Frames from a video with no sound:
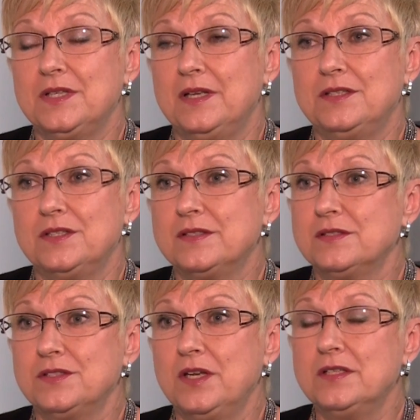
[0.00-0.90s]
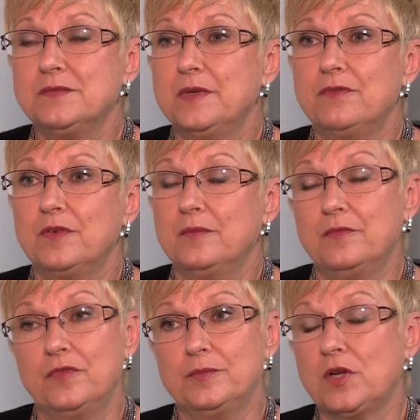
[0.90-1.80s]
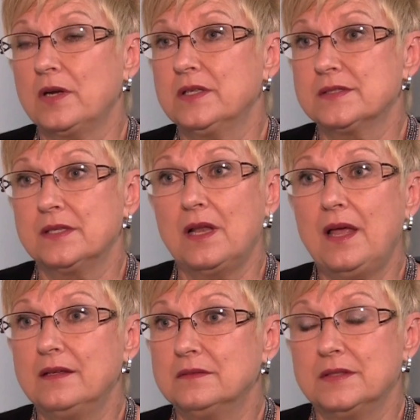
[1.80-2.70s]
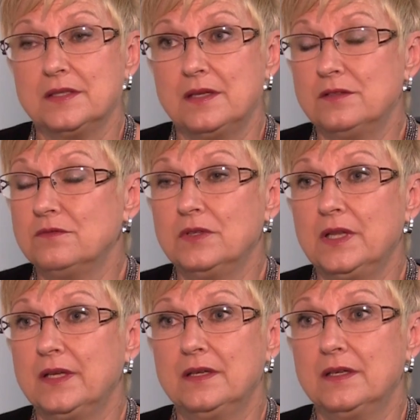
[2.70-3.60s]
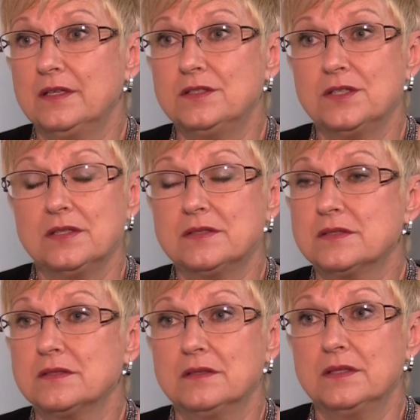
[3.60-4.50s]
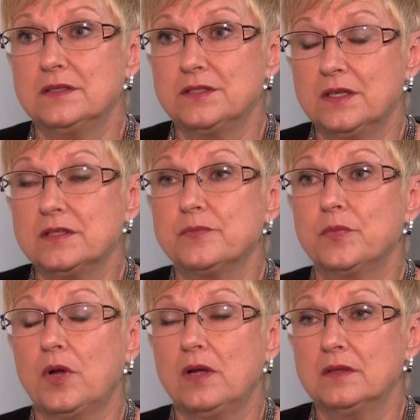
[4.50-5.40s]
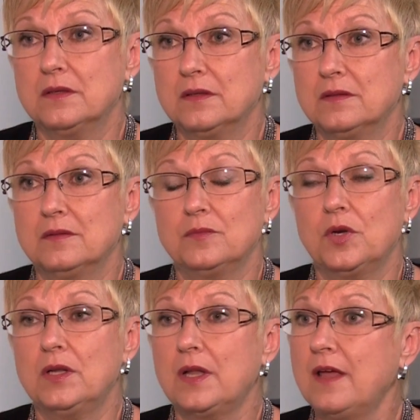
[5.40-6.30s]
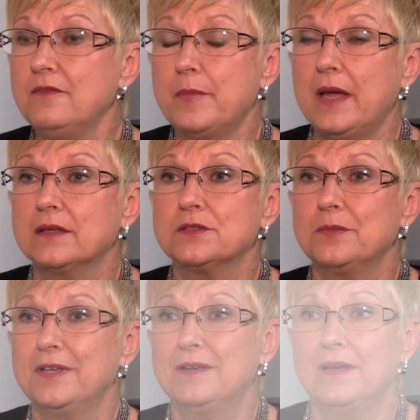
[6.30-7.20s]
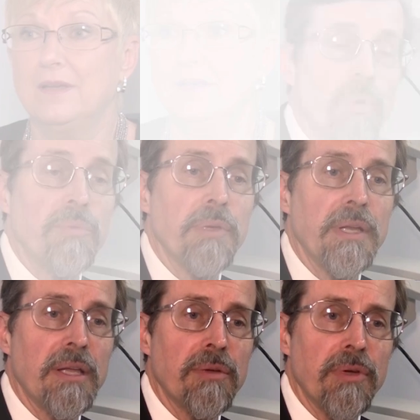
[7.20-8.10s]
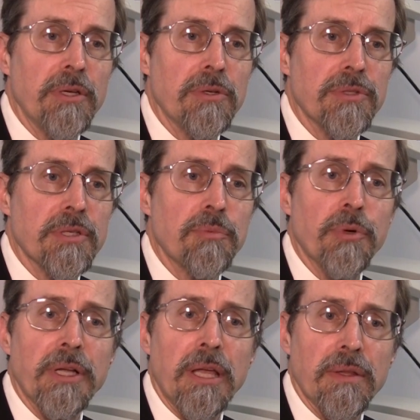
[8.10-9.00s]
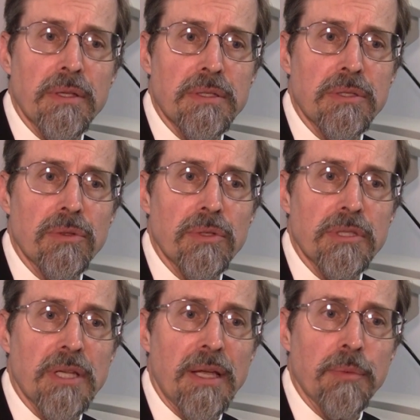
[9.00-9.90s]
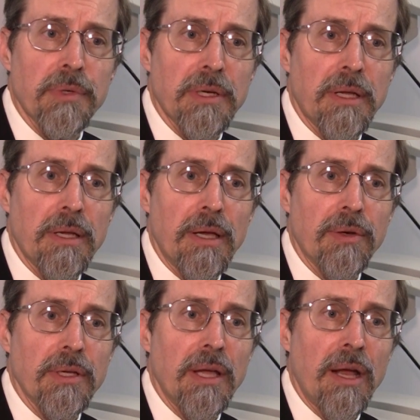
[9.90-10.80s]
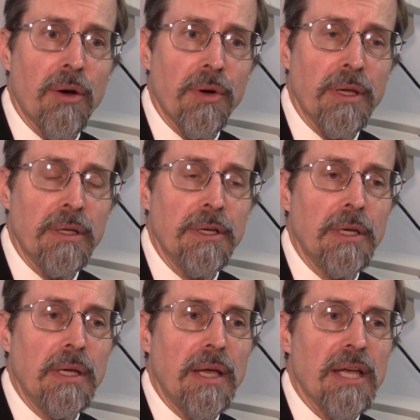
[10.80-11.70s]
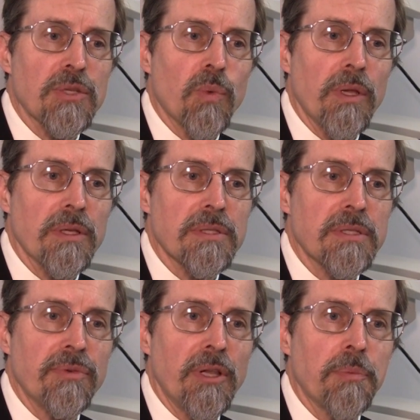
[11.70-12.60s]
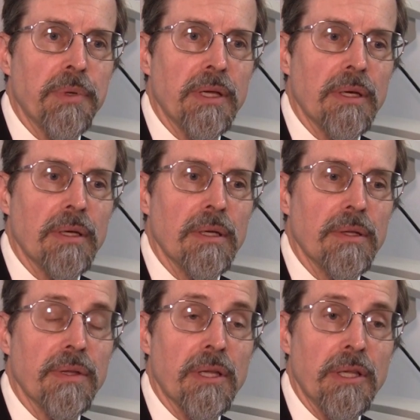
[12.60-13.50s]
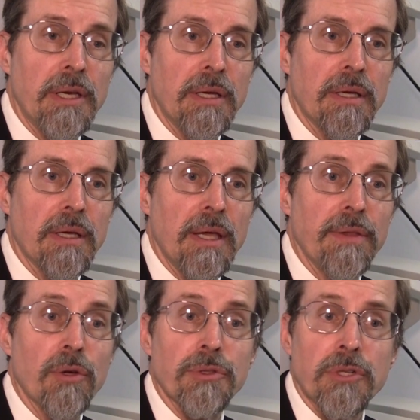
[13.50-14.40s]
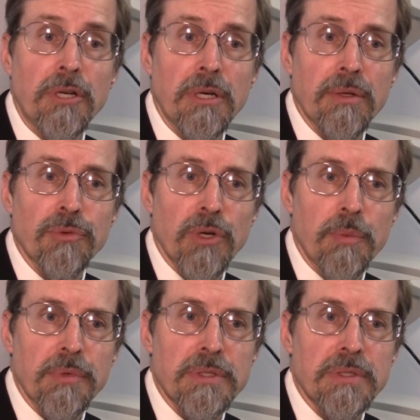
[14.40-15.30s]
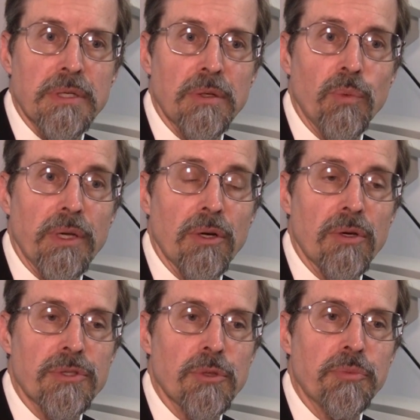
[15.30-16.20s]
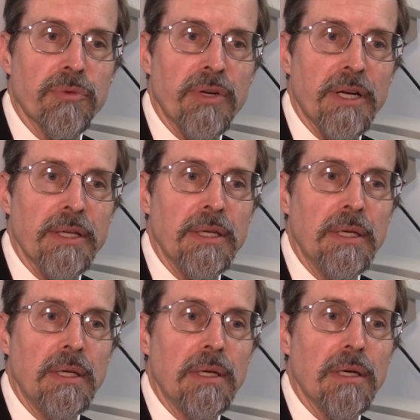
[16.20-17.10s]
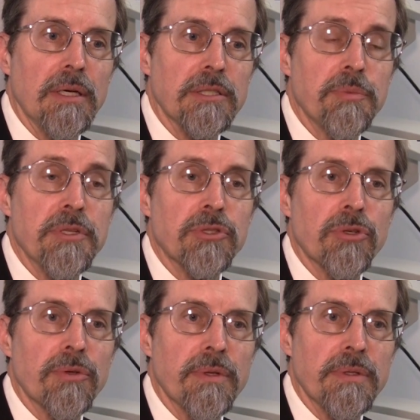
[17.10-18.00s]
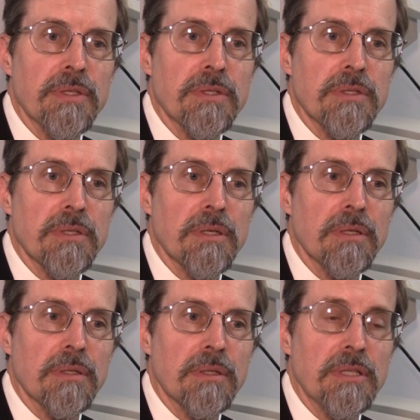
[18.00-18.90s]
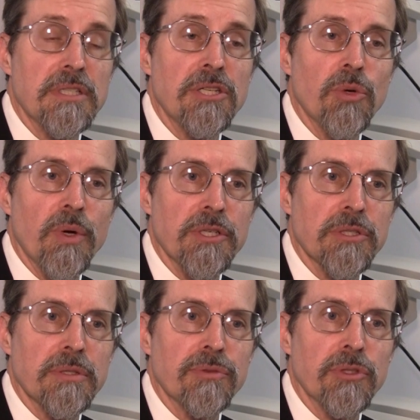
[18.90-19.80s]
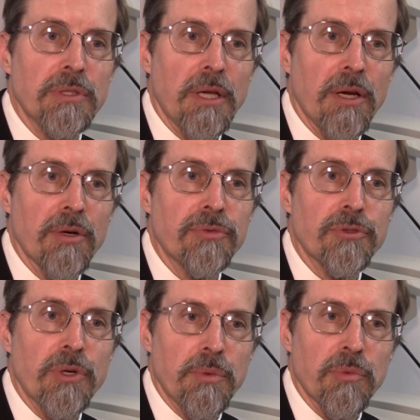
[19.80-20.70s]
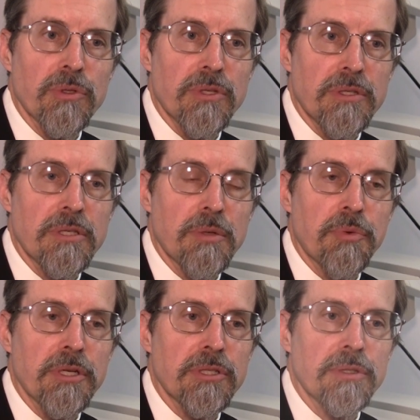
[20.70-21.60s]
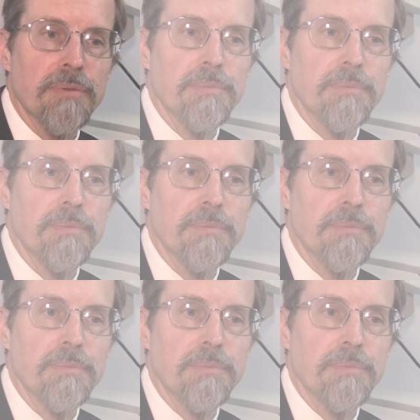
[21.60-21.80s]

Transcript: It just changed me from darkness to light. It just brought life back to me. We've been innovators in bringing this to the Sangamon County area, as well as developing the clinic and the alternative treatments that we can also provide to be sure that this is a continuation of good care for treatment-resistant depression.